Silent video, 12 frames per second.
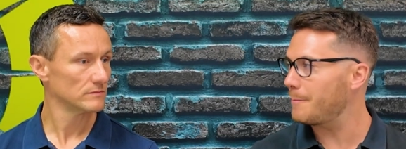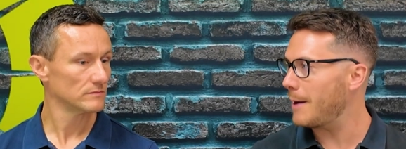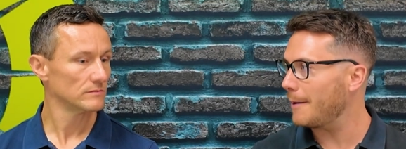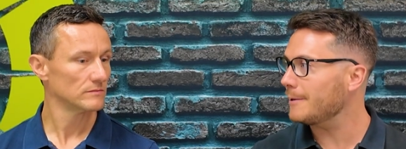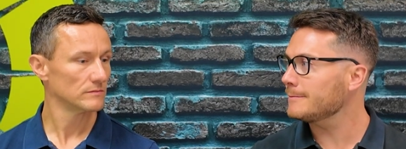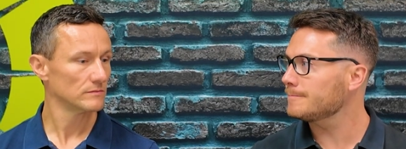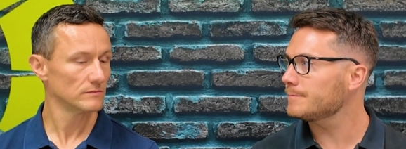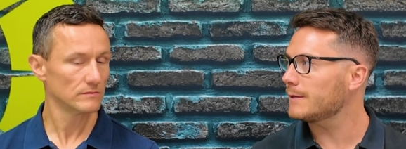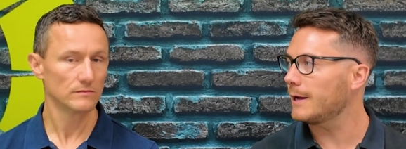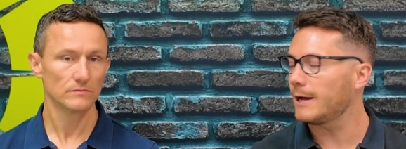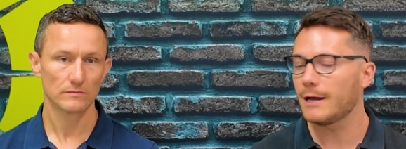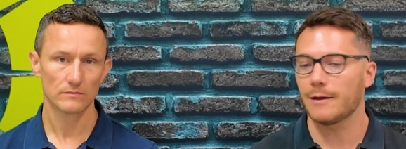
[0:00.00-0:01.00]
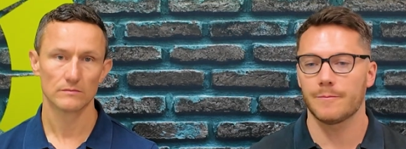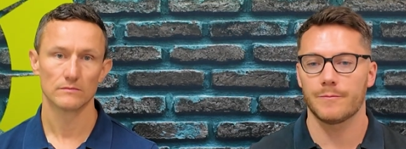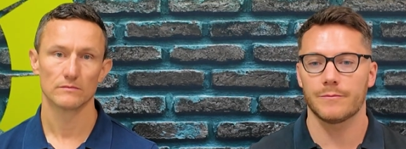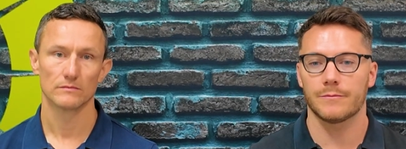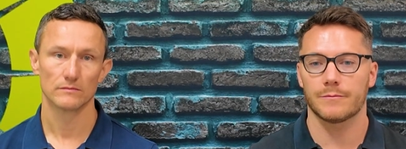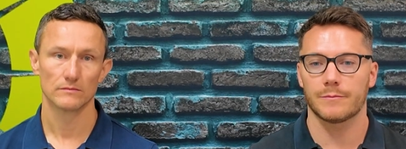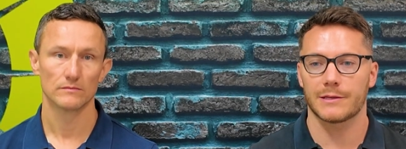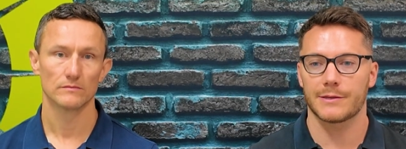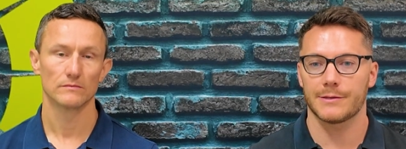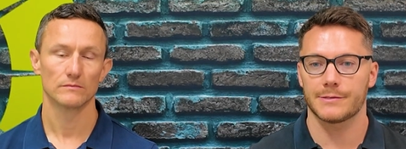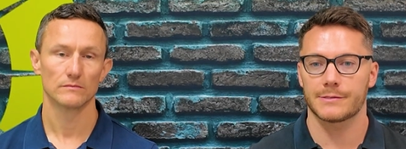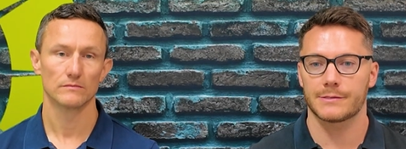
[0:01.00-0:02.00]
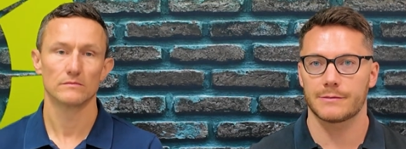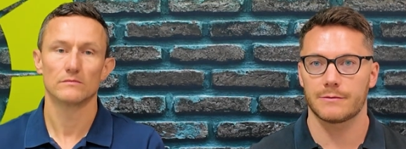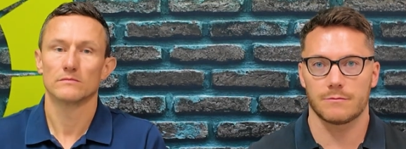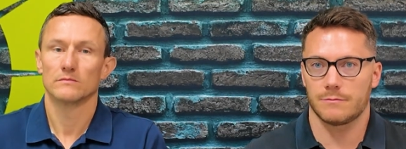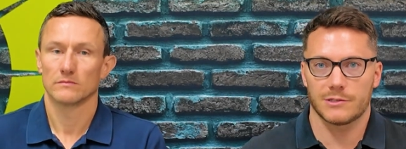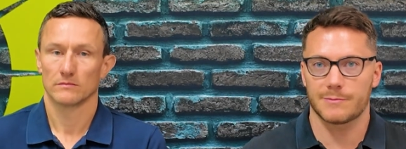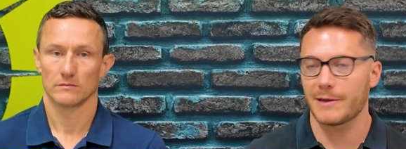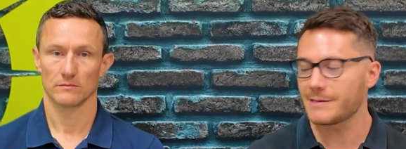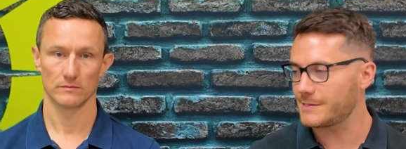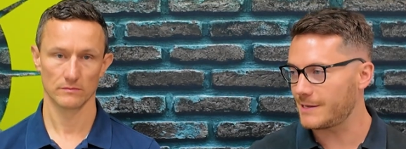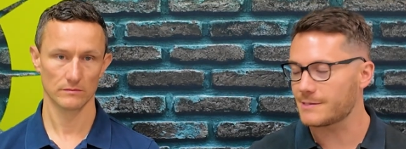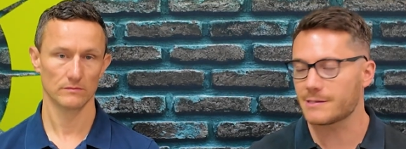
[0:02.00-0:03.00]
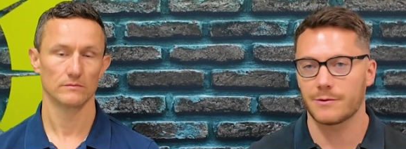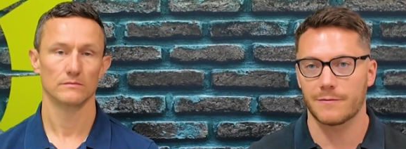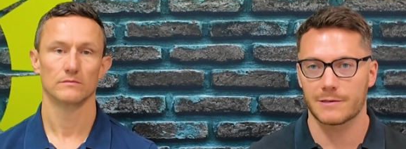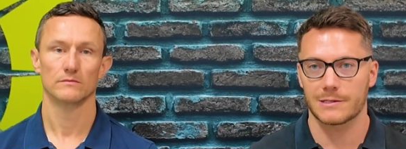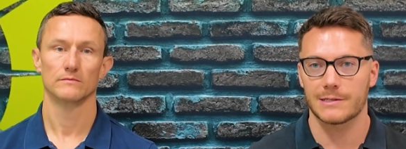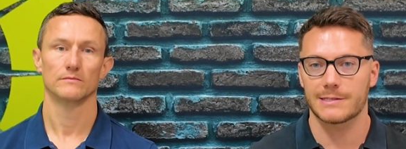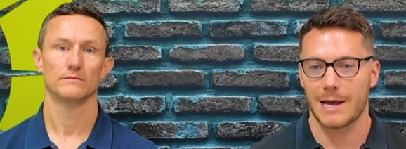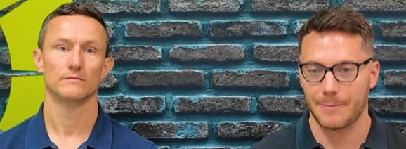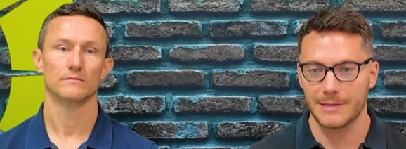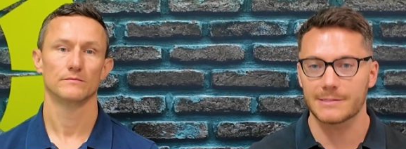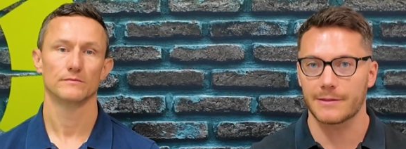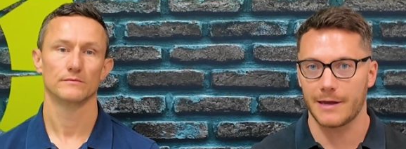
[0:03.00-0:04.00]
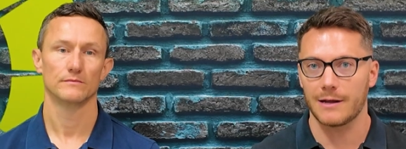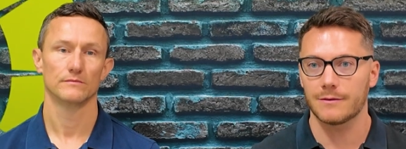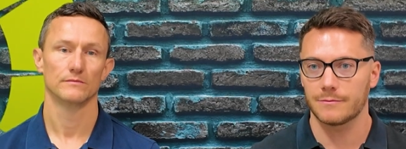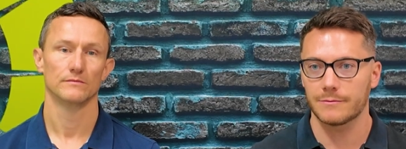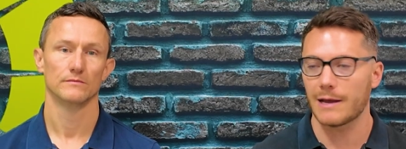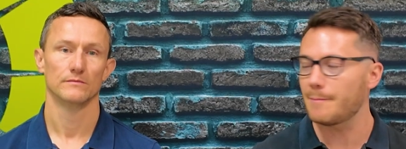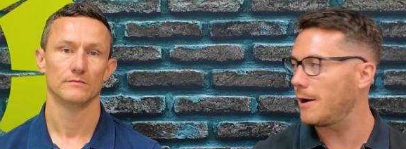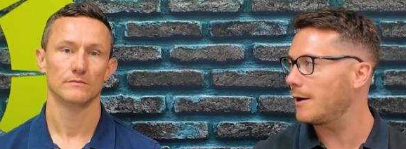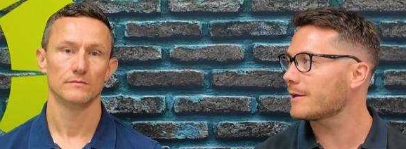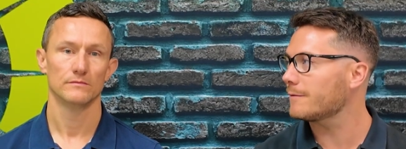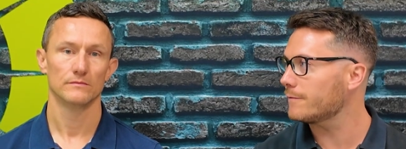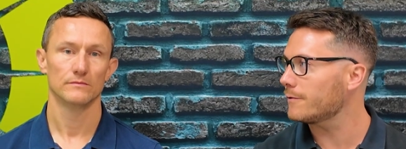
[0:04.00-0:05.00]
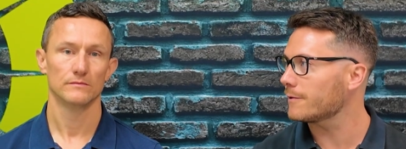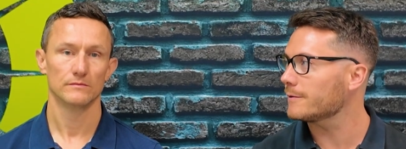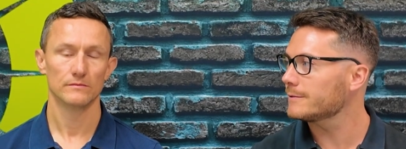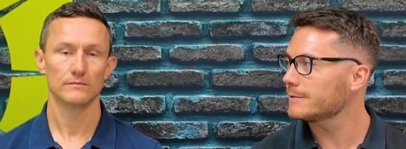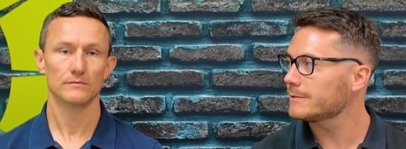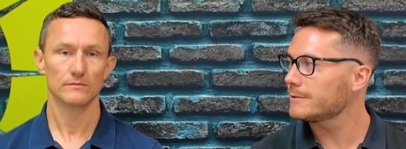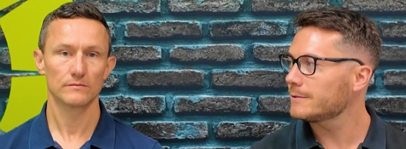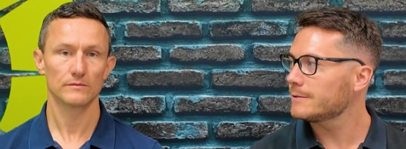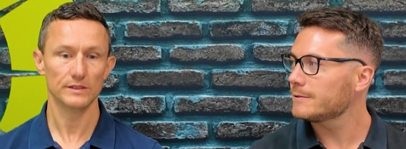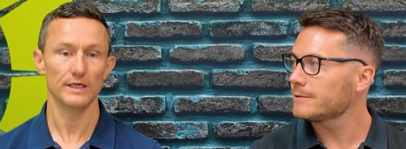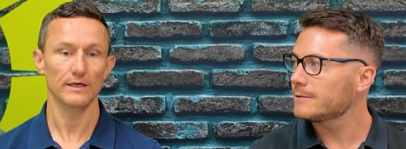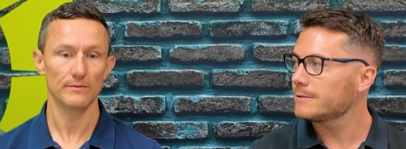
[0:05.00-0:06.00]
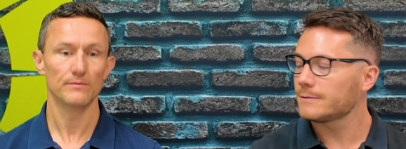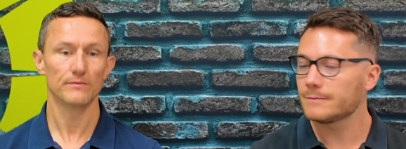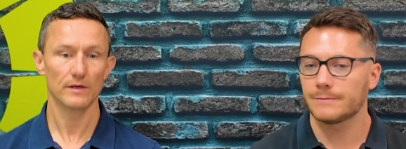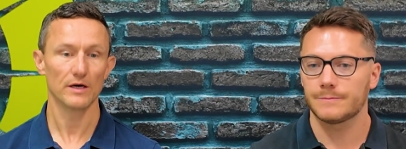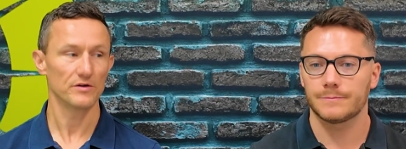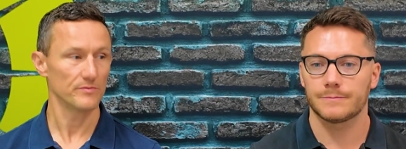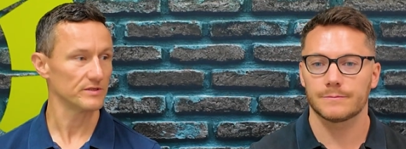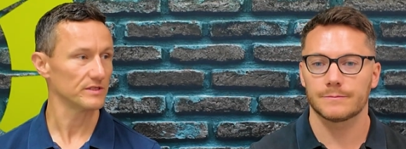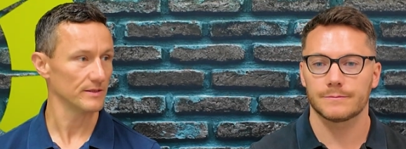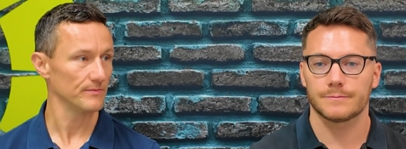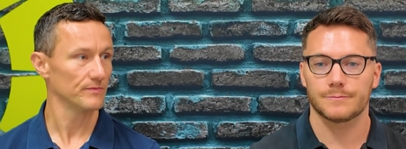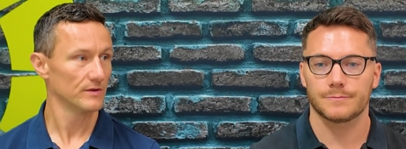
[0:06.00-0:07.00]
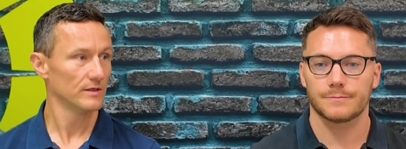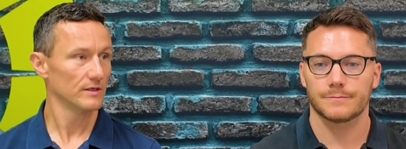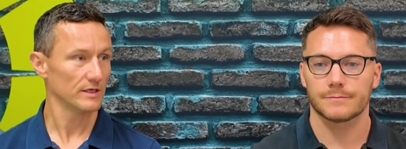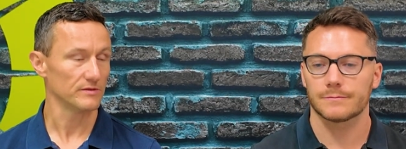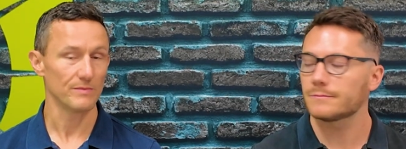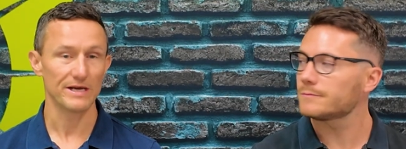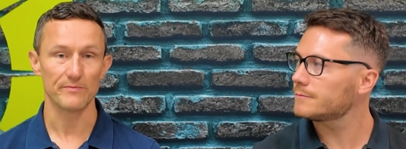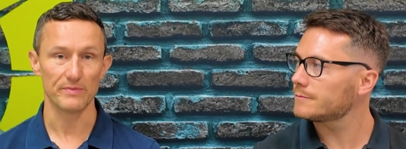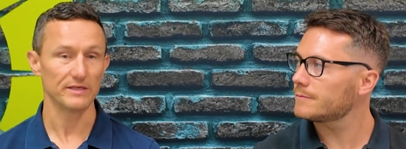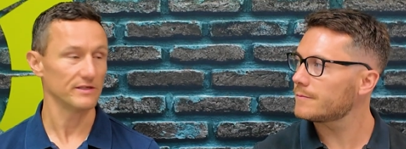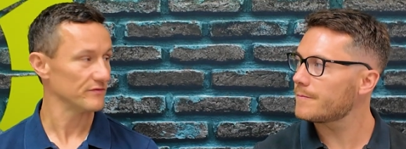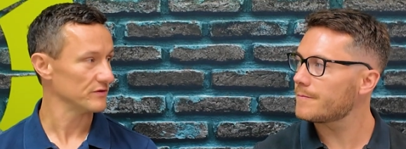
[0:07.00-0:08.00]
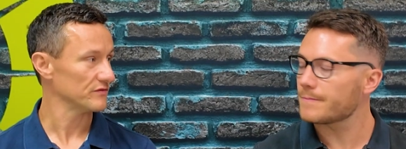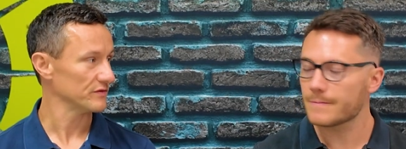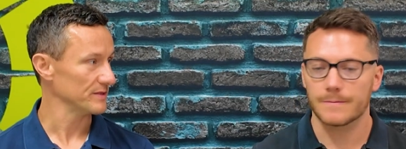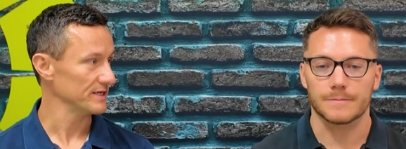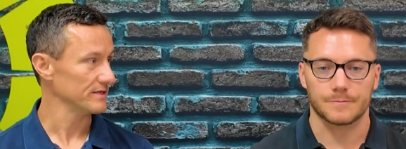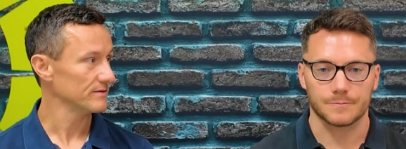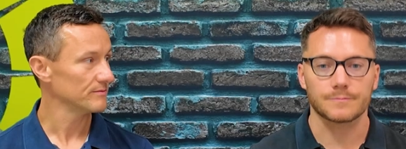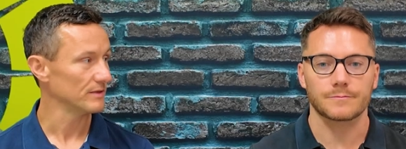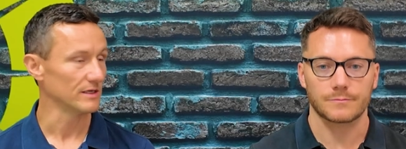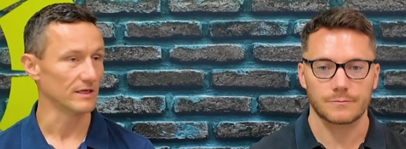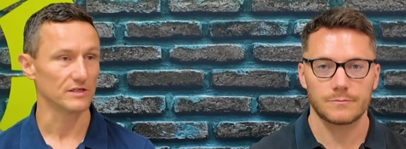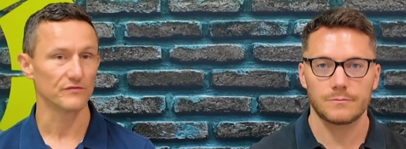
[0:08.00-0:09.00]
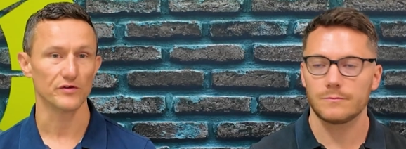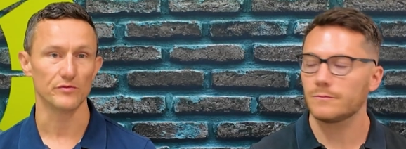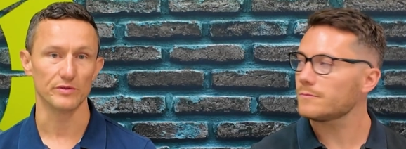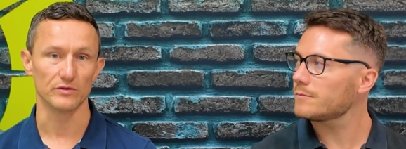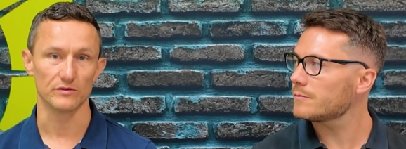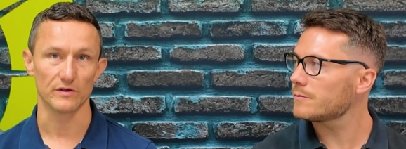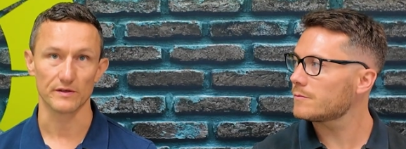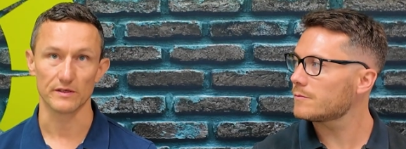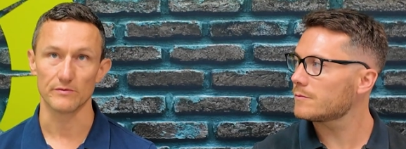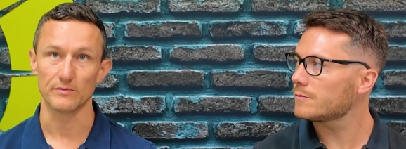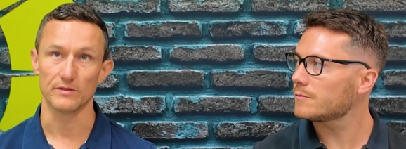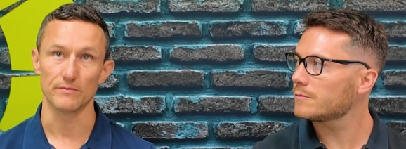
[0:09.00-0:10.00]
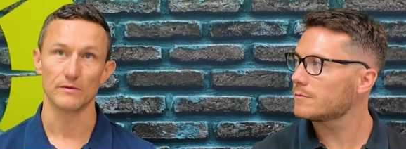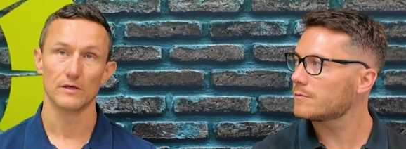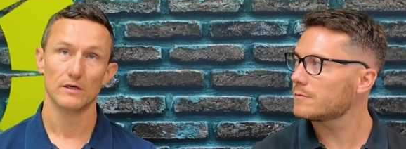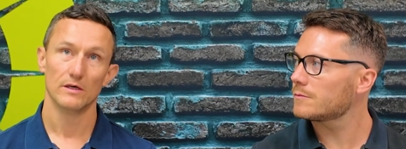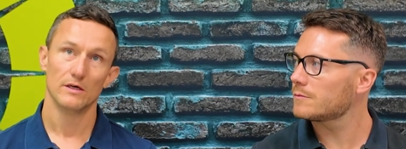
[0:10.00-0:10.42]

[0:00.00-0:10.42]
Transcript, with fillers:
Speaker 1: that power um, because it just makes sense to obviously tap into that that market for it.
Speaker 2: Yeah, hundred percent. It's made a big difference for me. My last few bills, I think, have been